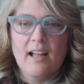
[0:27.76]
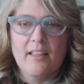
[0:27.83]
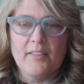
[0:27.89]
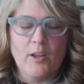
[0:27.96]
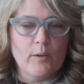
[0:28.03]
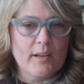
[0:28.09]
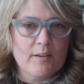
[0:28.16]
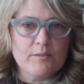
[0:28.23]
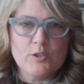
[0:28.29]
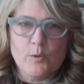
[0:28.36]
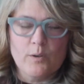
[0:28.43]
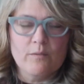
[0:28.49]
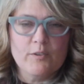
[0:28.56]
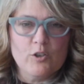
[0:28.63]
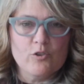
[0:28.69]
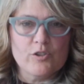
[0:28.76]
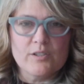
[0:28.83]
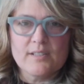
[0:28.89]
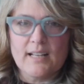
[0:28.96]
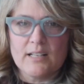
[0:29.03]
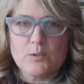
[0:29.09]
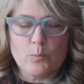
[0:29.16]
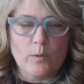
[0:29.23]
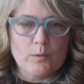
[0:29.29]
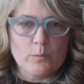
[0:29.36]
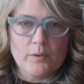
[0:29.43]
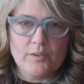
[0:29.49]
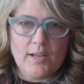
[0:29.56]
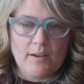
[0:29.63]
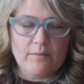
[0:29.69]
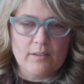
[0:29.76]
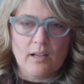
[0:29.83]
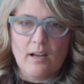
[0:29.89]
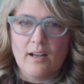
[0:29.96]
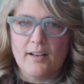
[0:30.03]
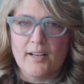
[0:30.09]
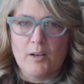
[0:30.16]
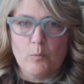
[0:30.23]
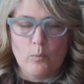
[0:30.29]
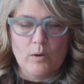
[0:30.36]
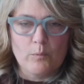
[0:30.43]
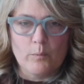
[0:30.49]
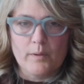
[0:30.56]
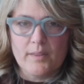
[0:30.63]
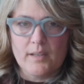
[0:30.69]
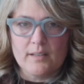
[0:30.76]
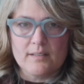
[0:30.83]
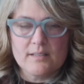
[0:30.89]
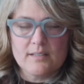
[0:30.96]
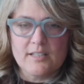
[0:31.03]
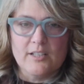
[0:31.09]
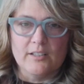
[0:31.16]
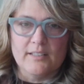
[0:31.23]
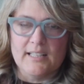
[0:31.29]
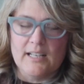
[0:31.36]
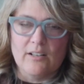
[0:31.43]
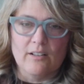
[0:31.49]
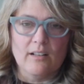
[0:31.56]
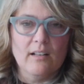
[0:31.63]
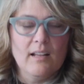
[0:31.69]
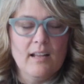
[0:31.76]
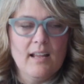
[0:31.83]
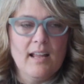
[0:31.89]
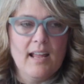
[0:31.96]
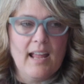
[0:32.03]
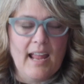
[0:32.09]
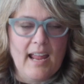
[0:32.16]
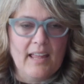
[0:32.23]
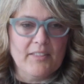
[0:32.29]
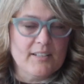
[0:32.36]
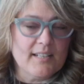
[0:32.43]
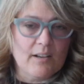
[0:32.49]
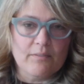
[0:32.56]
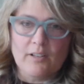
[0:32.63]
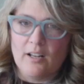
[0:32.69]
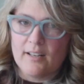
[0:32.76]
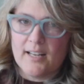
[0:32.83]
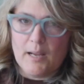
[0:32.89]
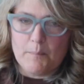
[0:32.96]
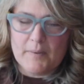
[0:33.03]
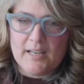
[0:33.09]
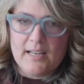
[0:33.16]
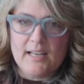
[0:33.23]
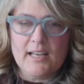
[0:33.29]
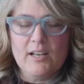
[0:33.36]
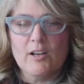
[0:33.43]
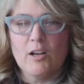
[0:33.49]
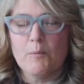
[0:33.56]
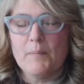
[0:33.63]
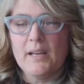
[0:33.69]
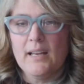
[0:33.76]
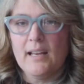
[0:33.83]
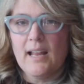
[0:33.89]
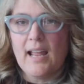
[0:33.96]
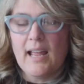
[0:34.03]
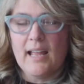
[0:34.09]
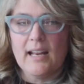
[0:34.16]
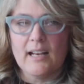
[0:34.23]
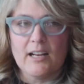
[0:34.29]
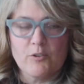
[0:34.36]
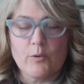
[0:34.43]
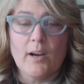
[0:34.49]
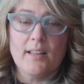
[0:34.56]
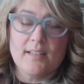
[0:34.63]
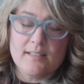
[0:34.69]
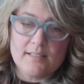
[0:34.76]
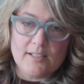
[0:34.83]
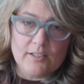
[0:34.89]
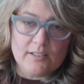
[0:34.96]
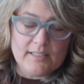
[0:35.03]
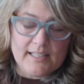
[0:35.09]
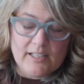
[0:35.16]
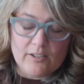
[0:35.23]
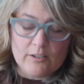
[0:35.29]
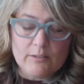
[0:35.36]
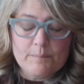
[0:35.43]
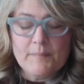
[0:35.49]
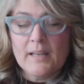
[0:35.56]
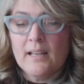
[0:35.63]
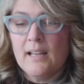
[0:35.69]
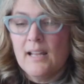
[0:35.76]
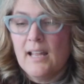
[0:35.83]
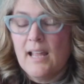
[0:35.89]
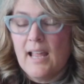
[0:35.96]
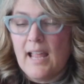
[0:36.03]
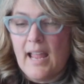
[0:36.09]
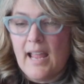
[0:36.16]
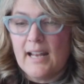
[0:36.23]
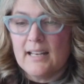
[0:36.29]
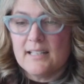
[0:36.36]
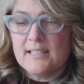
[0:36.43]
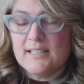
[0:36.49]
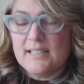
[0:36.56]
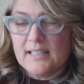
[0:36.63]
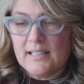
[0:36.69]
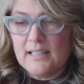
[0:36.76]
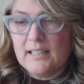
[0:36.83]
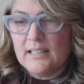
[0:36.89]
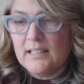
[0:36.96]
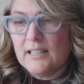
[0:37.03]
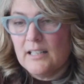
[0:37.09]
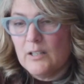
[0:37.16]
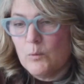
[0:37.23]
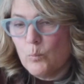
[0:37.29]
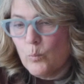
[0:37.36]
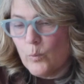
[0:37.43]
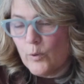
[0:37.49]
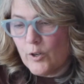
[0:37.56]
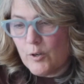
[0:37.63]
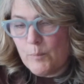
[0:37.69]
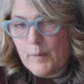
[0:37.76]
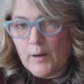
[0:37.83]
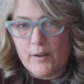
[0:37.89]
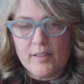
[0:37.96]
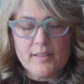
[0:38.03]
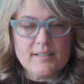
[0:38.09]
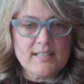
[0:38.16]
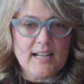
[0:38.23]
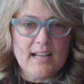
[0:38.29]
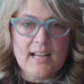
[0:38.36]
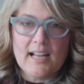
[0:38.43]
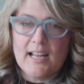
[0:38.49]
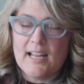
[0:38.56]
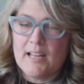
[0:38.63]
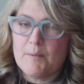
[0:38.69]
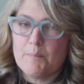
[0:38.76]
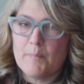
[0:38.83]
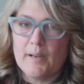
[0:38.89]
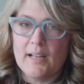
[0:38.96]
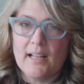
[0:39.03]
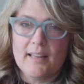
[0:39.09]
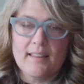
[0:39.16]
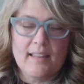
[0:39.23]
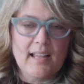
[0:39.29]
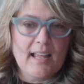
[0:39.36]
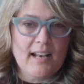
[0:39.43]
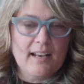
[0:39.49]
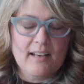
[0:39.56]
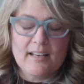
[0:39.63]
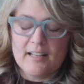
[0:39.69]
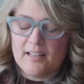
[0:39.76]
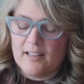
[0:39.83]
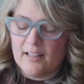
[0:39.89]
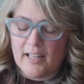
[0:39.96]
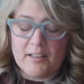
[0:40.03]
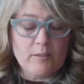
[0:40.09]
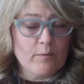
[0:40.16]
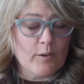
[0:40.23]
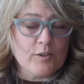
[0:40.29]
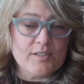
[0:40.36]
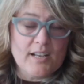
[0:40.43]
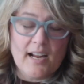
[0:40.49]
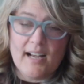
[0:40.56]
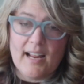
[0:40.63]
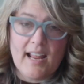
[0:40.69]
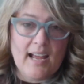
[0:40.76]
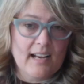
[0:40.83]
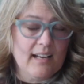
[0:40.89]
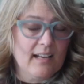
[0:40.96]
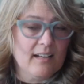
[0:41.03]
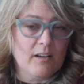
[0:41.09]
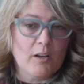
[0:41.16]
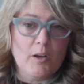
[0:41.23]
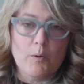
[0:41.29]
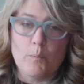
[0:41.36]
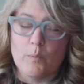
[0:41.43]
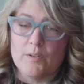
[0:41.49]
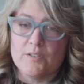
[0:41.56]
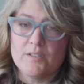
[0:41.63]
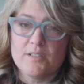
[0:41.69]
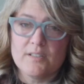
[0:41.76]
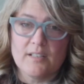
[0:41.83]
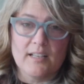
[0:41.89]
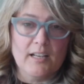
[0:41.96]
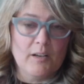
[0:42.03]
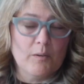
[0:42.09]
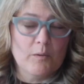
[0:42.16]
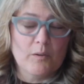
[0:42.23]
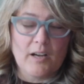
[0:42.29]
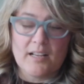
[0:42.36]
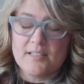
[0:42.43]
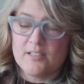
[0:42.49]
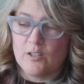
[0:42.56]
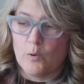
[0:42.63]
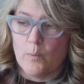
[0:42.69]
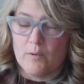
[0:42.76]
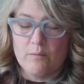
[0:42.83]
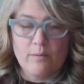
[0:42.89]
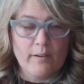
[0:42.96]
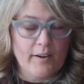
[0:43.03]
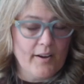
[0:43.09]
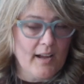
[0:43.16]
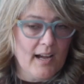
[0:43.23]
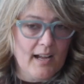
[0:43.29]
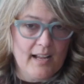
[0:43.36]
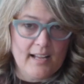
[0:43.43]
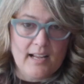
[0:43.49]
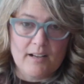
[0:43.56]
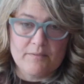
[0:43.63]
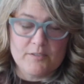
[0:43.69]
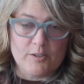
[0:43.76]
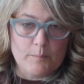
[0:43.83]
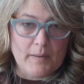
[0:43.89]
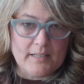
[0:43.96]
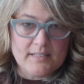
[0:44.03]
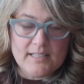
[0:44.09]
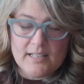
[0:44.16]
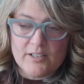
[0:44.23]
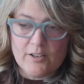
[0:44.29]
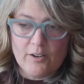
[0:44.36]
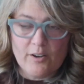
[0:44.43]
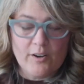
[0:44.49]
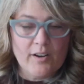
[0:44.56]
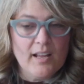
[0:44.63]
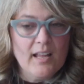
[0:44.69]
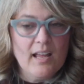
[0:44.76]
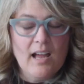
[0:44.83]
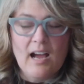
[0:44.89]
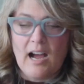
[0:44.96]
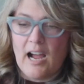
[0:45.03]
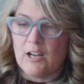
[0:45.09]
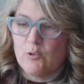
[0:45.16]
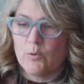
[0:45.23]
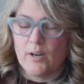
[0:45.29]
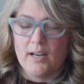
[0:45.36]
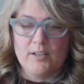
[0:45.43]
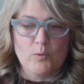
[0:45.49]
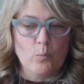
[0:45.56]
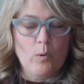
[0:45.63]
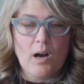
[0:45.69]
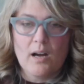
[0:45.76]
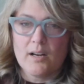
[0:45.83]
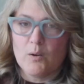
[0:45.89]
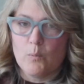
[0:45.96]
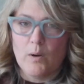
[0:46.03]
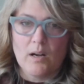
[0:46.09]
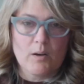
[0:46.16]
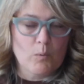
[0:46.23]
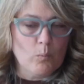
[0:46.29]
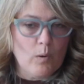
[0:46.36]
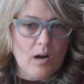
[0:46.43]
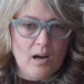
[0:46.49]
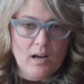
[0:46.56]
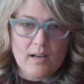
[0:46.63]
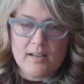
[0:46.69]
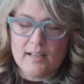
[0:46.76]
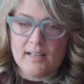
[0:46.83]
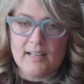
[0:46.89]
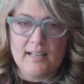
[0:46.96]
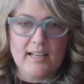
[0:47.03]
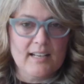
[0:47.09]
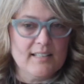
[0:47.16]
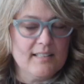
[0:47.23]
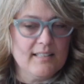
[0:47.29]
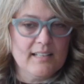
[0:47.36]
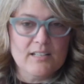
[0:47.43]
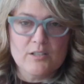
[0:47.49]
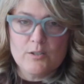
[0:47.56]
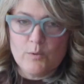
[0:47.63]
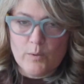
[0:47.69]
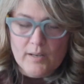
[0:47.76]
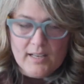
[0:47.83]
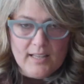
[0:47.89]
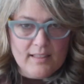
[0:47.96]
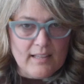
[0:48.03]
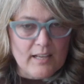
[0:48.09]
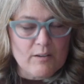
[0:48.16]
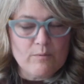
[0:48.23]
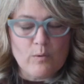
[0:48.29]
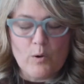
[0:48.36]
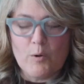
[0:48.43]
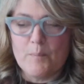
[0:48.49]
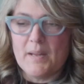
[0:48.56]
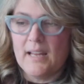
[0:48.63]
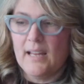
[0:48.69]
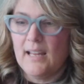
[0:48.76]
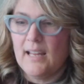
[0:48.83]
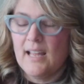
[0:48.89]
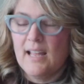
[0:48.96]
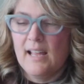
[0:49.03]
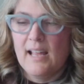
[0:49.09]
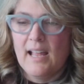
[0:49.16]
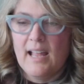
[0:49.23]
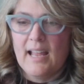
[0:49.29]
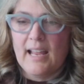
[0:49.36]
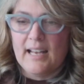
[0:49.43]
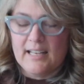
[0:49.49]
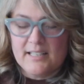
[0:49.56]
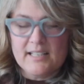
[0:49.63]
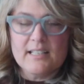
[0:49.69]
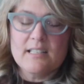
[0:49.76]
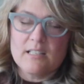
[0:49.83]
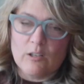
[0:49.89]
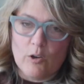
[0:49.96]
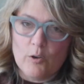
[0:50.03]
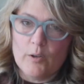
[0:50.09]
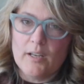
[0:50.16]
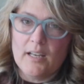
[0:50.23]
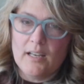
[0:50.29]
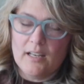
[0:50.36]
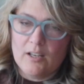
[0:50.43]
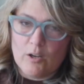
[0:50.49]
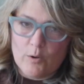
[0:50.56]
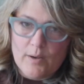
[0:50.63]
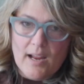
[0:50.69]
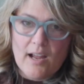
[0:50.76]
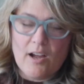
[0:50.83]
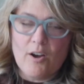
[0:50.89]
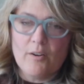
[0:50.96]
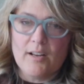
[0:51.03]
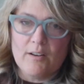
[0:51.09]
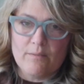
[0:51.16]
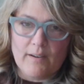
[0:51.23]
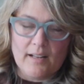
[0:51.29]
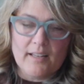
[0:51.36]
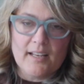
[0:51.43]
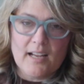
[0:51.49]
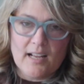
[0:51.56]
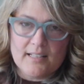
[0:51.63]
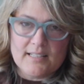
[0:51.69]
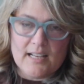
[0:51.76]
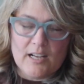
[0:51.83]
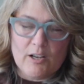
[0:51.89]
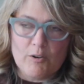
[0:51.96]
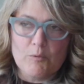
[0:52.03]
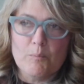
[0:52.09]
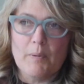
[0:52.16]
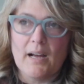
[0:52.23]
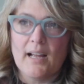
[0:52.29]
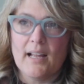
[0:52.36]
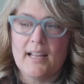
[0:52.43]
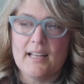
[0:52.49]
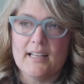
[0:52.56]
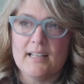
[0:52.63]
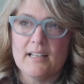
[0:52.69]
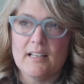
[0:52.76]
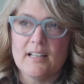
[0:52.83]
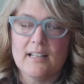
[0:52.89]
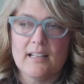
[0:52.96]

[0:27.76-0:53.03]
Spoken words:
They only have 2 infusion sets, one with Teflon and one with a steel needle. And the Teflon kept kinking on me, and I tried the steel needle, and it did work part of the time, but then, like the first night I had it, I still went very high after my dinner. I tried to walk and walk and walk, and it didn't do anything for me. And it did slowly go down, and finally got down by